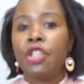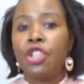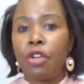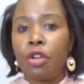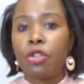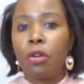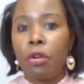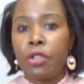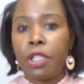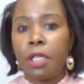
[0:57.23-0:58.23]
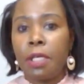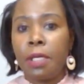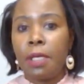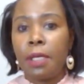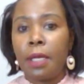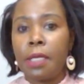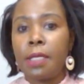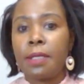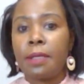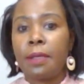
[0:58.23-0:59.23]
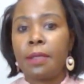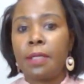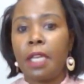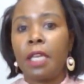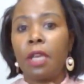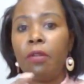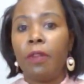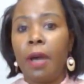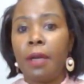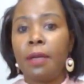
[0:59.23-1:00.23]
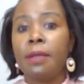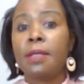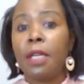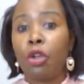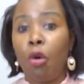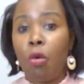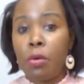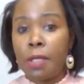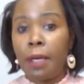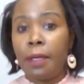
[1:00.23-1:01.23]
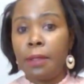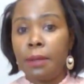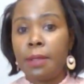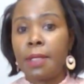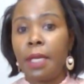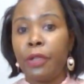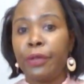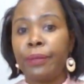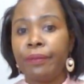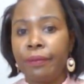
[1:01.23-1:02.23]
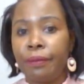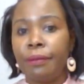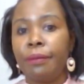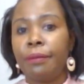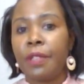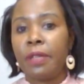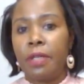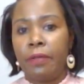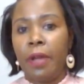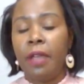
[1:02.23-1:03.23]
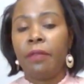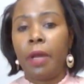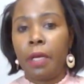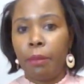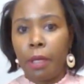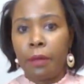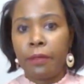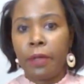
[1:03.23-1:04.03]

gerontology, that is taking care of adults and older adults like 75 and above.